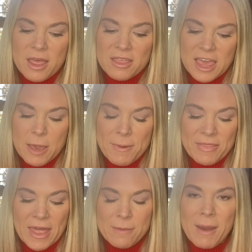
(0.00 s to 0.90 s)
keeping
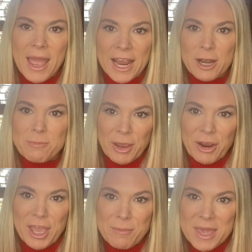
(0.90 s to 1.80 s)
that in mind, Barry
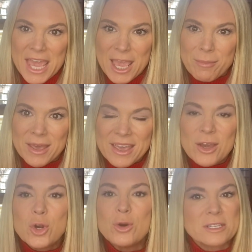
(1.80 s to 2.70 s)
Habib,
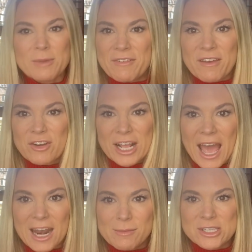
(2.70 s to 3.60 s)
who is my favorite
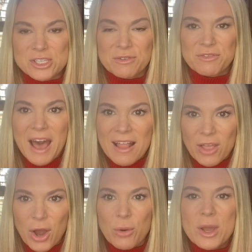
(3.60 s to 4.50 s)
economist to
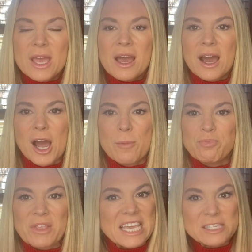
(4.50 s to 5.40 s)
follow,
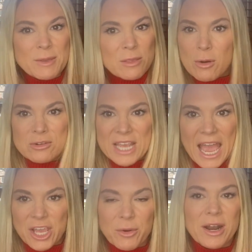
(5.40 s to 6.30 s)
he's been the most
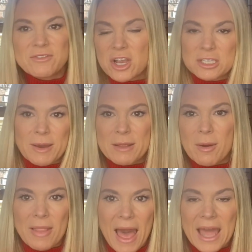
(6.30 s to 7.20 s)
accurate. I've talked about him a
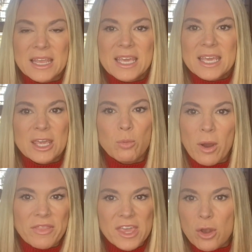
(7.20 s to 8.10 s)
lot. He
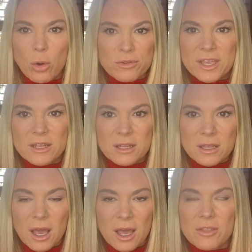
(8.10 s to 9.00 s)
won the golden,
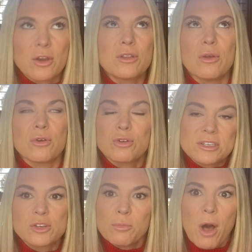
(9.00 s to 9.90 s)
the
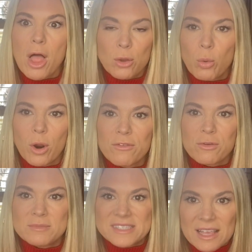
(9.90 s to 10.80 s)
Crystal Ball Award
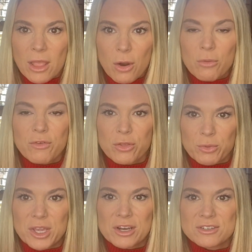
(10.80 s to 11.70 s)
from Zillow for
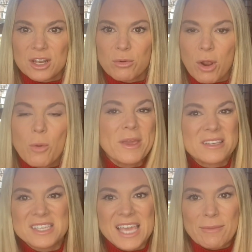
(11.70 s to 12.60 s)
3 years in a row because
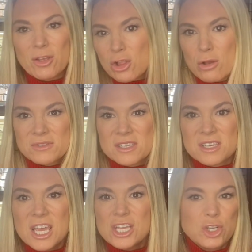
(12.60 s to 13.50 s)
he came the closest
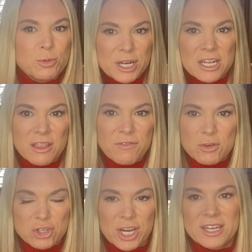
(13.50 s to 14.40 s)
to predicting the
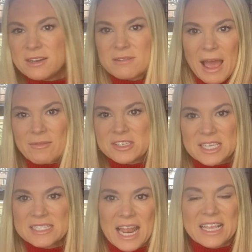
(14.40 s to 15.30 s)
future. Obviously
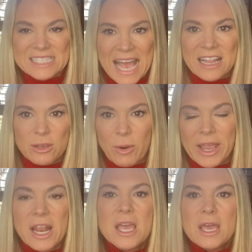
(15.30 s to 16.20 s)
he's not exactly
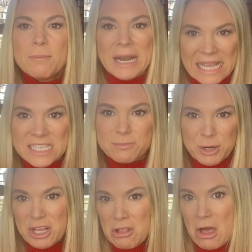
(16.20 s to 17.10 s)
right, but he's
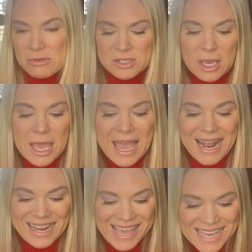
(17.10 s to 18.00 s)
pretty close.
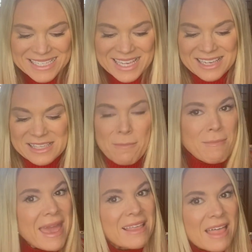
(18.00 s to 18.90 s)
And he says that
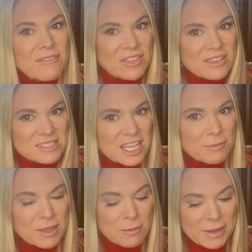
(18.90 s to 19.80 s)
May 11th is going to
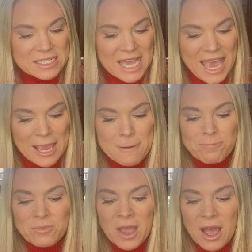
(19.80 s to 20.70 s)
be the big day.
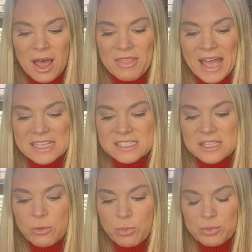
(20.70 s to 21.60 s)
That's
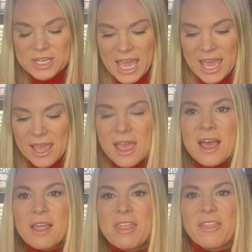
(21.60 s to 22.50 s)
the day
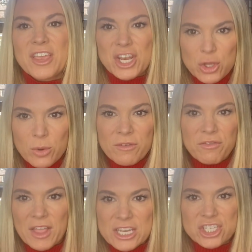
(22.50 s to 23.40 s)
that the new
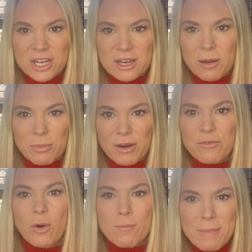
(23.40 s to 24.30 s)
inflation number
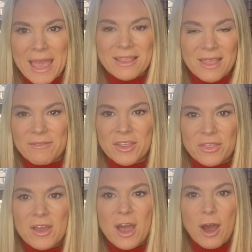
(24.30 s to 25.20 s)
for May 11th
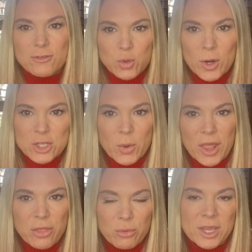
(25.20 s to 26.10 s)
of
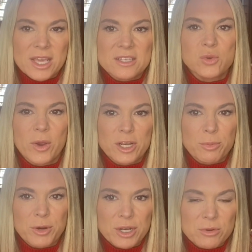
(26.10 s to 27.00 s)
2023 is going
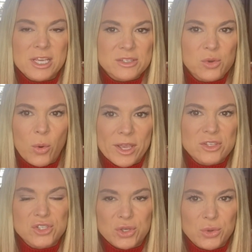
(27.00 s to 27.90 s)

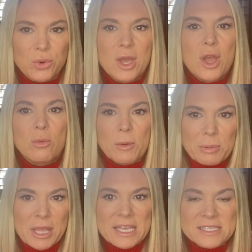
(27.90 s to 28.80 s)
to
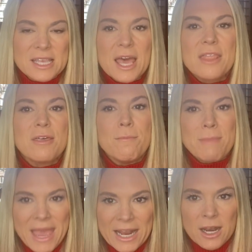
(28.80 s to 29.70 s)
replace the
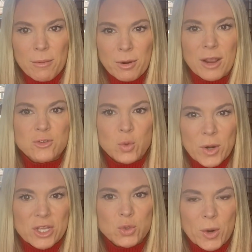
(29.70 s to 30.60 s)
May number of
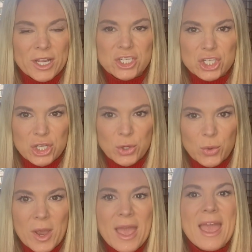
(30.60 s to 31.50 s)

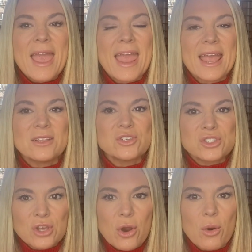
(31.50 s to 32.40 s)
2022. And
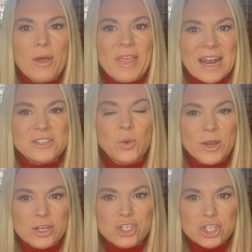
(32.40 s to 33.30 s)
so that is going
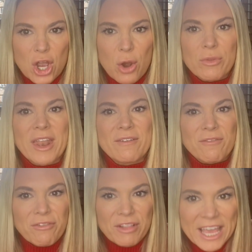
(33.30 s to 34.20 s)
to show that
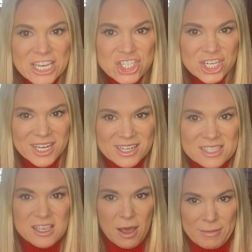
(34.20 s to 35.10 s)
inflation is
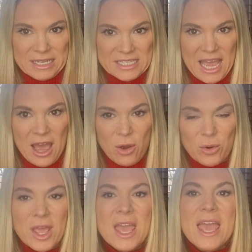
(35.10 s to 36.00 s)
coming
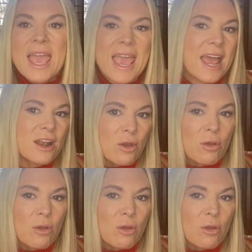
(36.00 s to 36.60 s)
down and